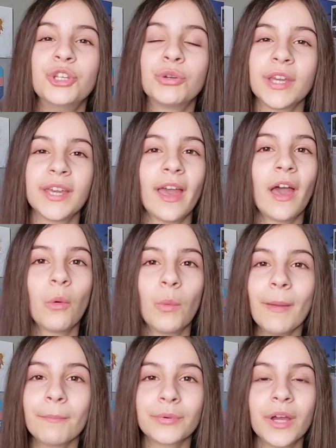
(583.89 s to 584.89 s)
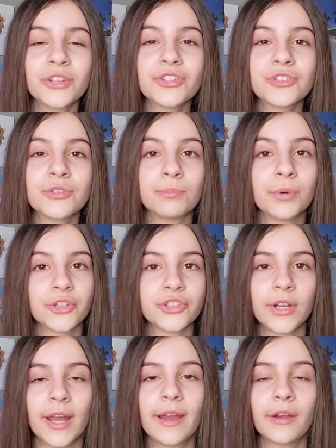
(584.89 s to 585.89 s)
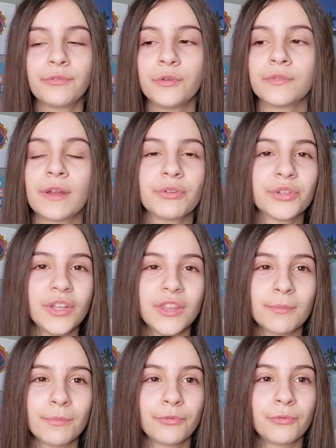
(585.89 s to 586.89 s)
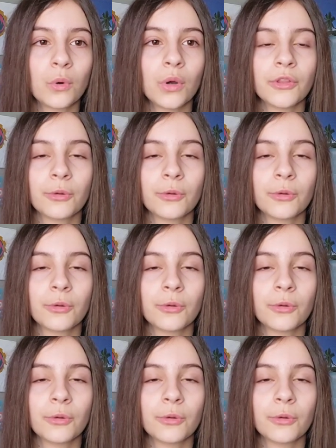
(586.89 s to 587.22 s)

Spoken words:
You can get a wet brush to brush your hair if you've never seen them before.